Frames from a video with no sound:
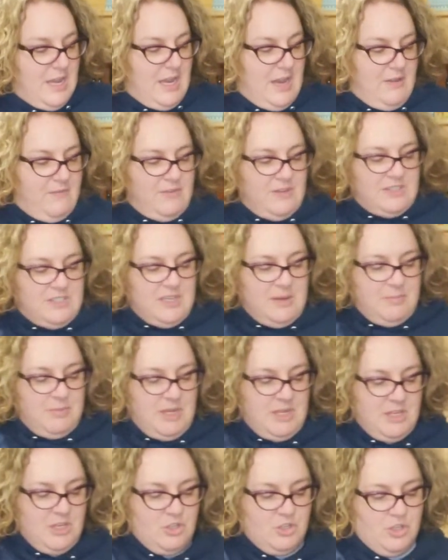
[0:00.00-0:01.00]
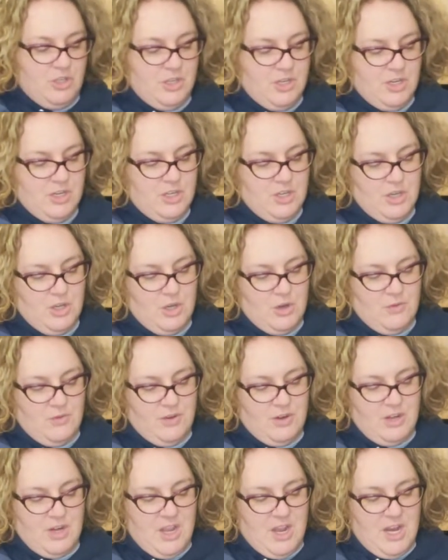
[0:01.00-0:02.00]
If it's something that you're going to cook
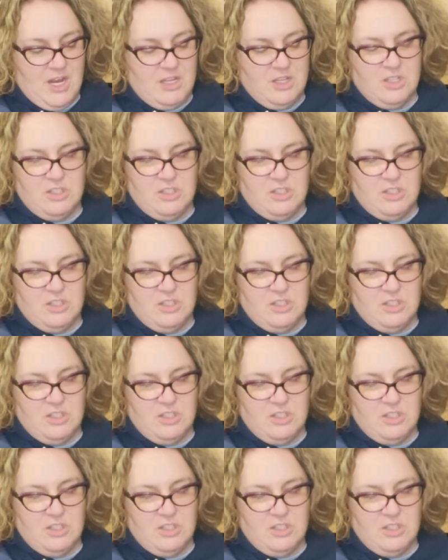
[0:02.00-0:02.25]
overnight,